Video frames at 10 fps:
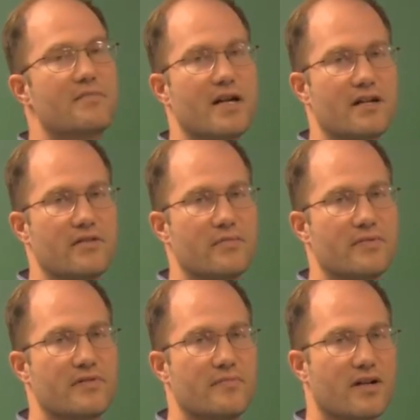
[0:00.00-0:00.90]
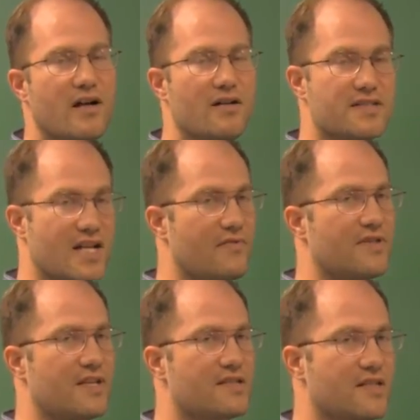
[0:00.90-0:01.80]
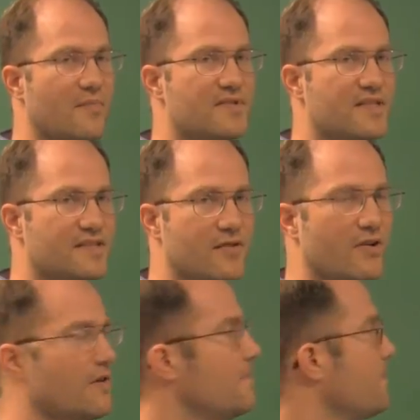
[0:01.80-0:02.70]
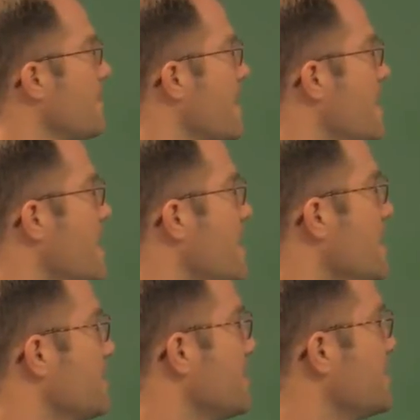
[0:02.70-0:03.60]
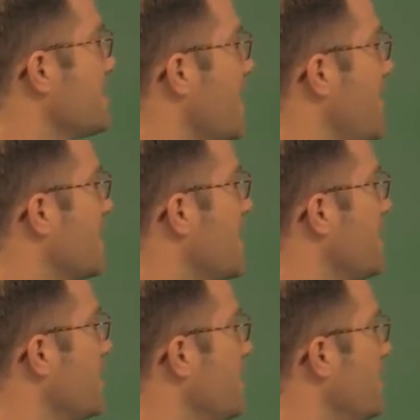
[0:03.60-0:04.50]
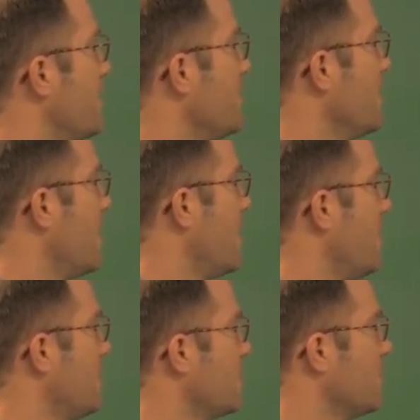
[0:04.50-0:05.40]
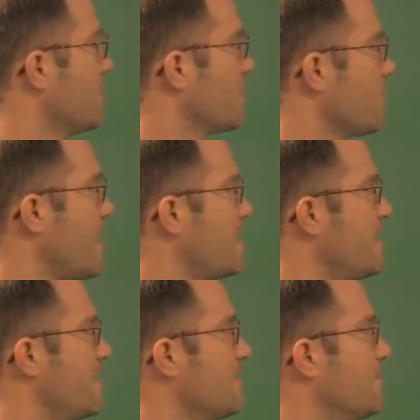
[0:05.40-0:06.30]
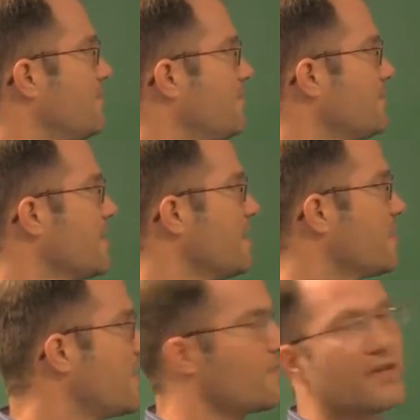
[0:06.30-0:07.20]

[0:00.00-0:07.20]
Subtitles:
my loop because everything sums to 0. So let's say I begin the loop right here, right where